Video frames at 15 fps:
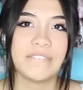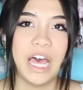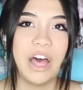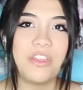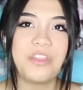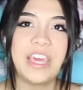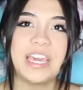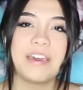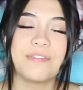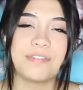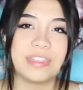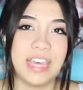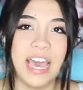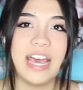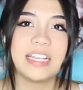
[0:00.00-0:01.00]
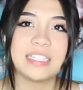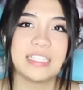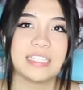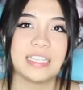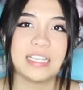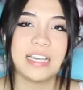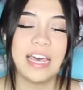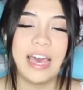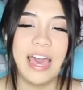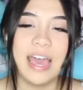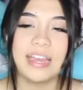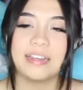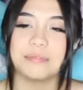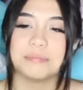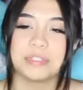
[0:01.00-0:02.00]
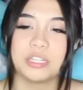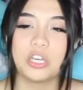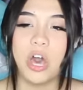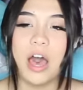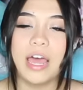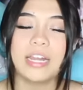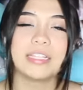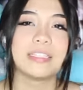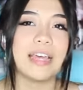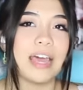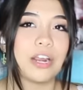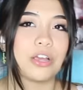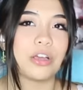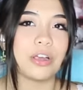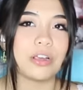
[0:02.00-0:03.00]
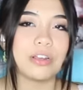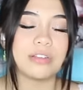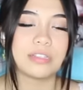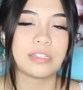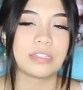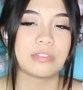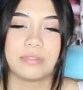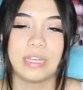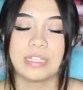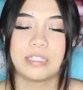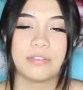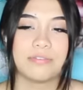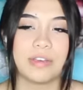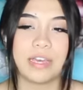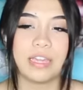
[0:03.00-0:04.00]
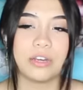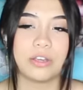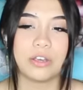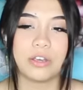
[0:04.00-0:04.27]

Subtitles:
I'll think of this. And God, is that a curse? That's a fucking